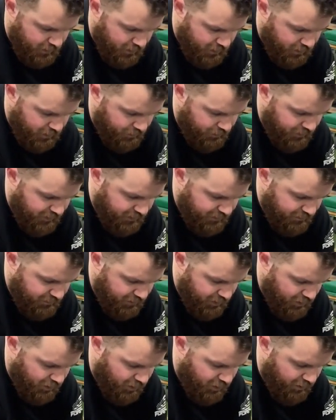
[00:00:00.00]
I don't want it to
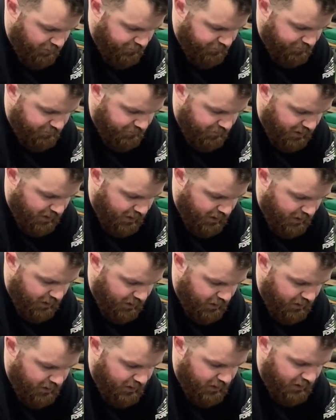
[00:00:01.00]
be off by
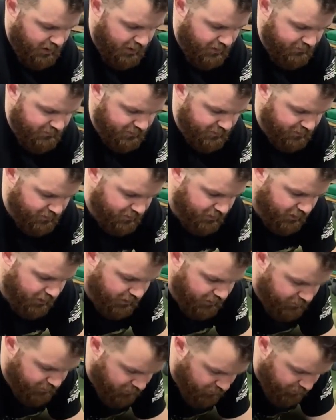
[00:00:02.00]
even the
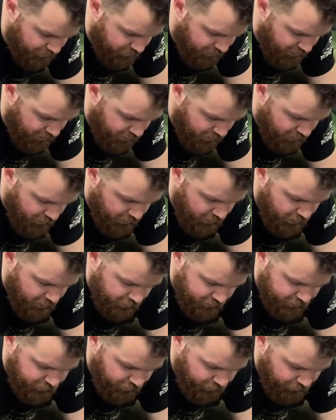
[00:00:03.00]
slightest little bit.
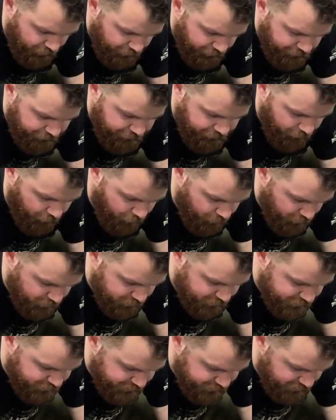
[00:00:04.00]
2, 4,
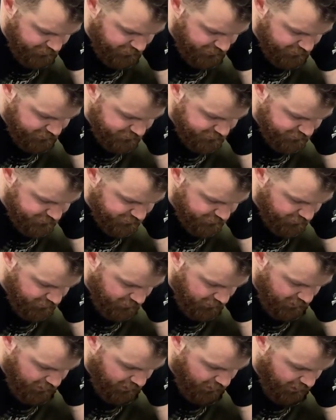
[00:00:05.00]
6.
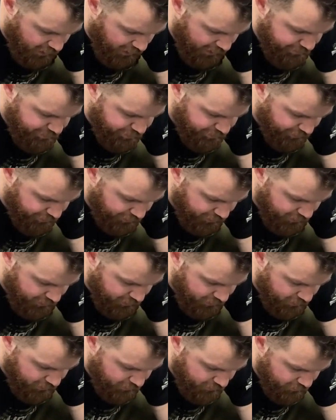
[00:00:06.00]
I put
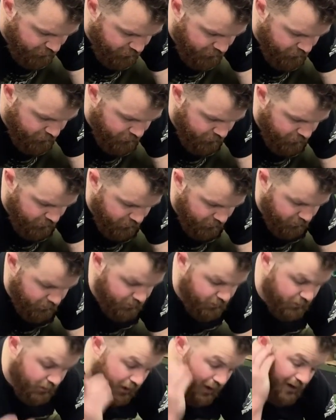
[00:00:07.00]

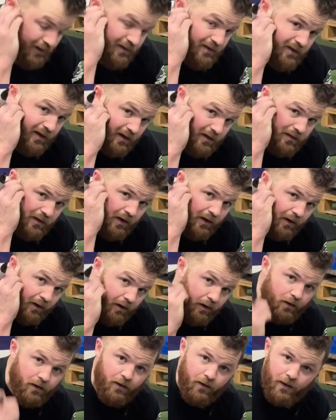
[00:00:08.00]
9.6
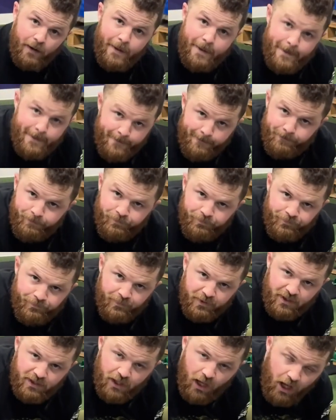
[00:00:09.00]
here
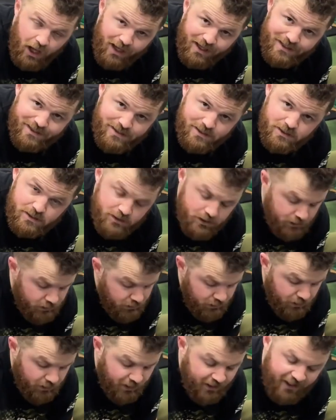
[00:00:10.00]
because
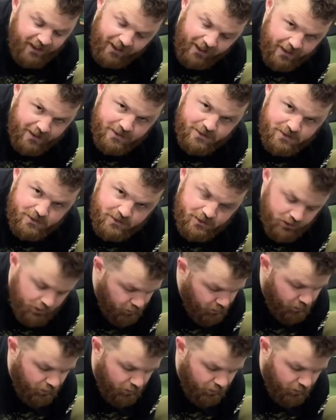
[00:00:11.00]
kids